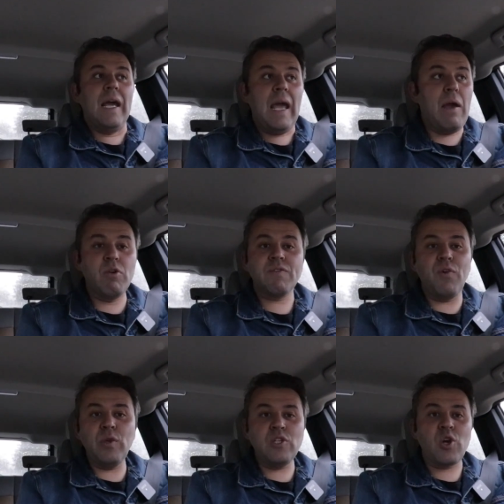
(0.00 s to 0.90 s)
it was
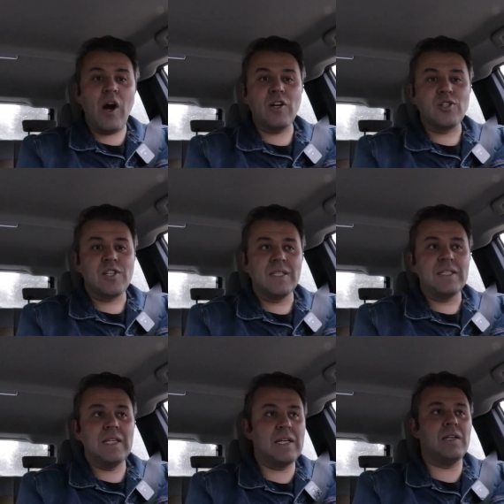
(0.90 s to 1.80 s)
fully charged.
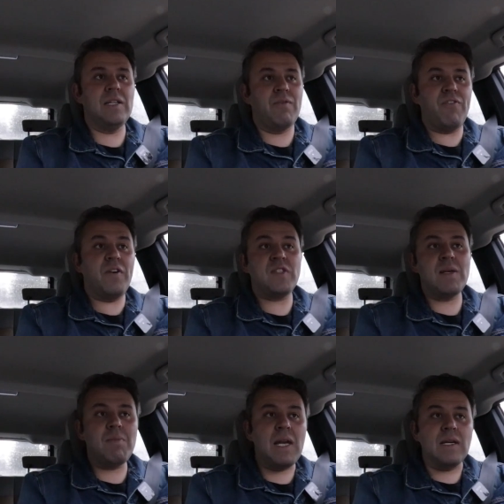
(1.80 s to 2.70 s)
Literally
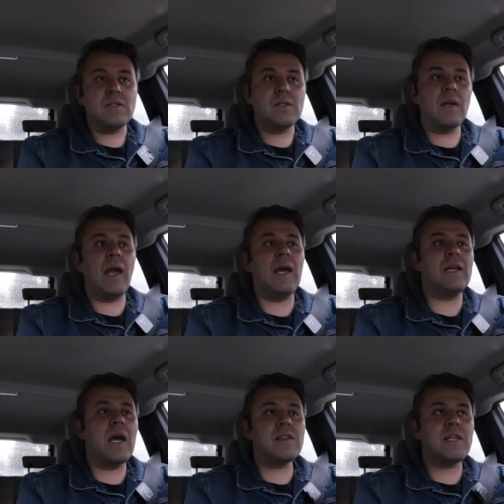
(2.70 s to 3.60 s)
15 minutes.
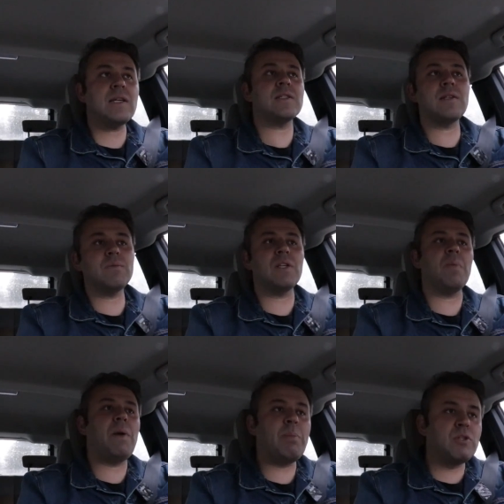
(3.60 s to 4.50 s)
And that's something that
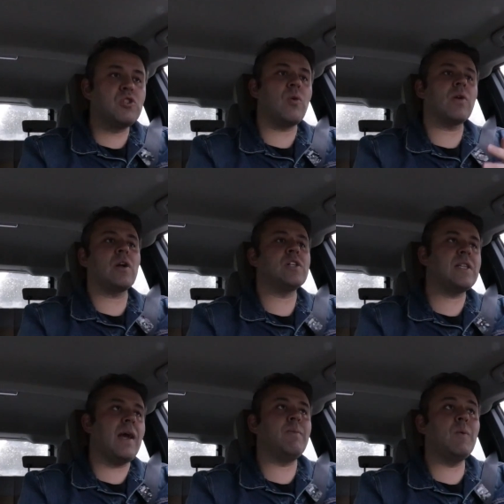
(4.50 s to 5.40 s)
people don't
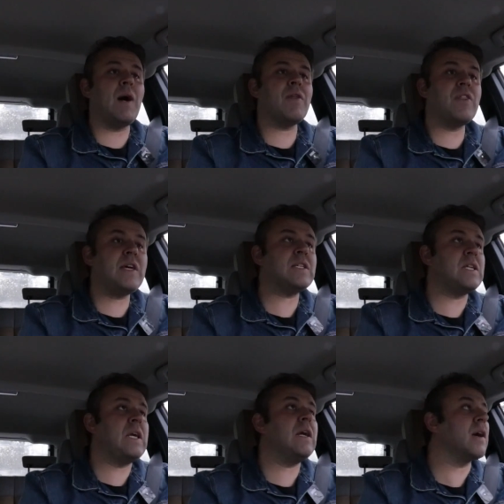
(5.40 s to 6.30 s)
understand. Meanwhile, this
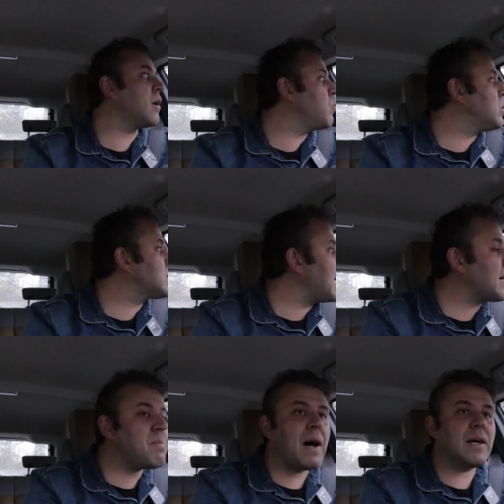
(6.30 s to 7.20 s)
here will take
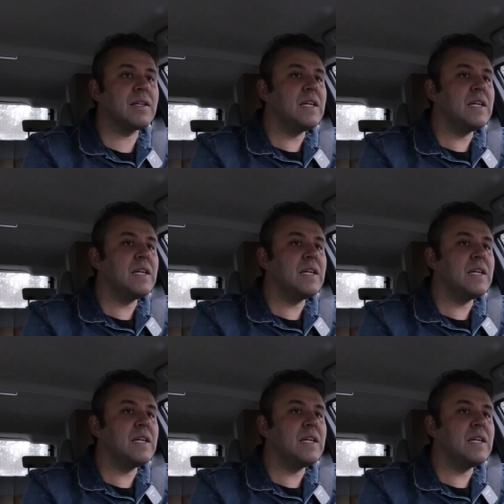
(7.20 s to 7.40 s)
about